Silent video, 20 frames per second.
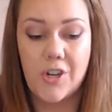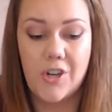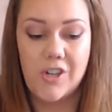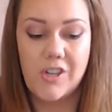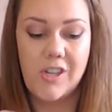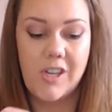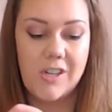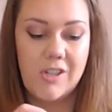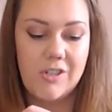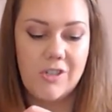are
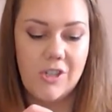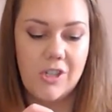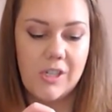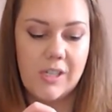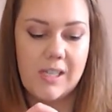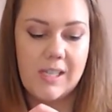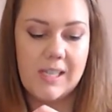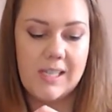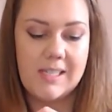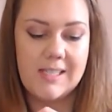gonna
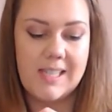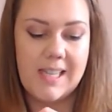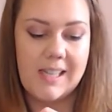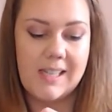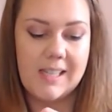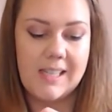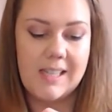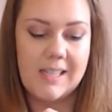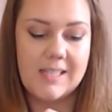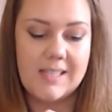look
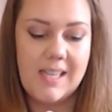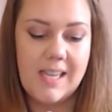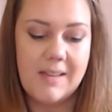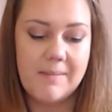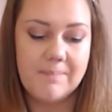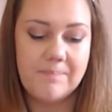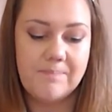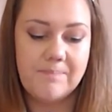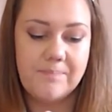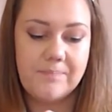exactly the
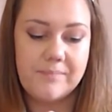same.